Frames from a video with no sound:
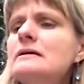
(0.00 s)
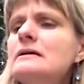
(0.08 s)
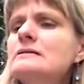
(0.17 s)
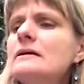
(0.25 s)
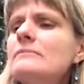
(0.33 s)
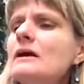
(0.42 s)

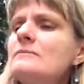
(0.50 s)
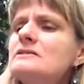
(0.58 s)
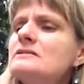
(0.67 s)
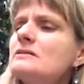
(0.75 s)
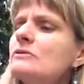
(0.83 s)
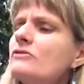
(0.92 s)
Sometimes
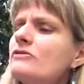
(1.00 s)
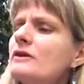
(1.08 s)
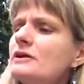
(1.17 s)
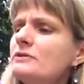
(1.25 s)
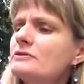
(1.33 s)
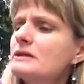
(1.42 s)
it's a little
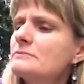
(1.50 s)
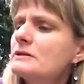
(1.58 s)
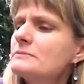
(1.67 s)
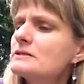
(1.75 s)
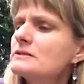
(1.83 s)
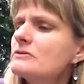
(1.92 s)
thicker, sometimes
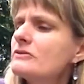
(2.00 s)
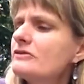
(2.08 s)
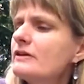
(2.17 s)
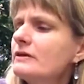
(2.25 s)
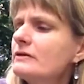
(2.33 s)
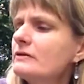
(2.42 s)
it's a little
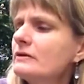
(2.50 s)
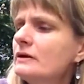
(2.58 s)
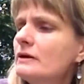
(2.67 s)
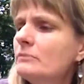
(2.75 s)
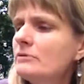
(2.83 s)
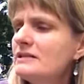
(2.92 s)
thinner,
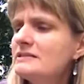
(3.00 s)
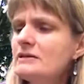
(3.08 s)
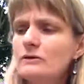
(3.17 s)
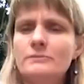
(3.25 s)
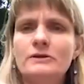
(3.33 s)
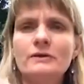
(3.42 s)
but it's
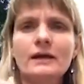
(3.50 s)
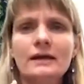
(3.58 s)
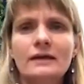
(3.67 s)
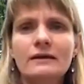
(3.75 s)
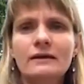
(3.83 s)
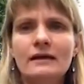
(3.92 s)
therapeutic.